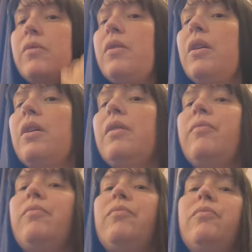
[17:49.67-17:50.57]
Yeah.
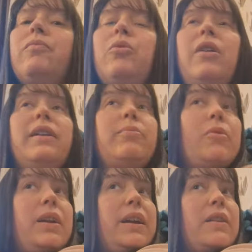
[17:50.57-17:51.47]
Well, I had
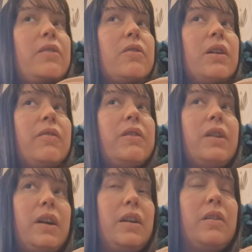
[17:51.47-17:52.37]
my leggings on the other
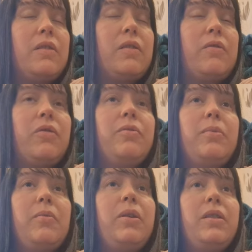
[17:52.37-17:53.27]
day because I've lost a
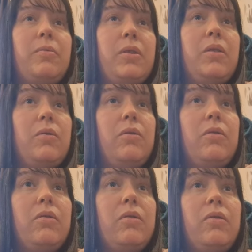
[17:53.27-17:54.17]
bit of weight as well.
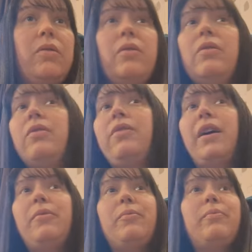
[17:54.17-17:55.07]

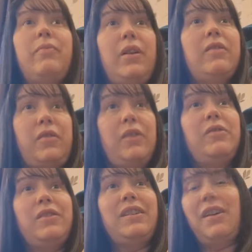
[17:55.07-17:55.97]
I got
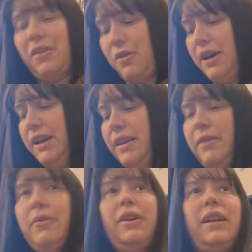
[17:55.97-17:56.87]
in and they
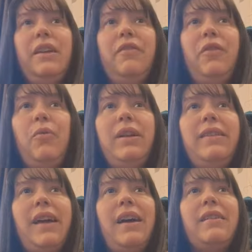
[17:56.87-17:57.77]
were like nearly falling
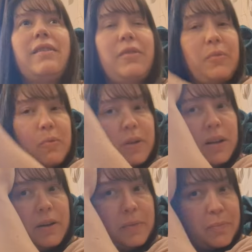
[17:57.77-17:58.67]
down as I was walking
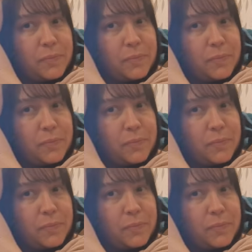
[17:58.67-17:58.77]
home.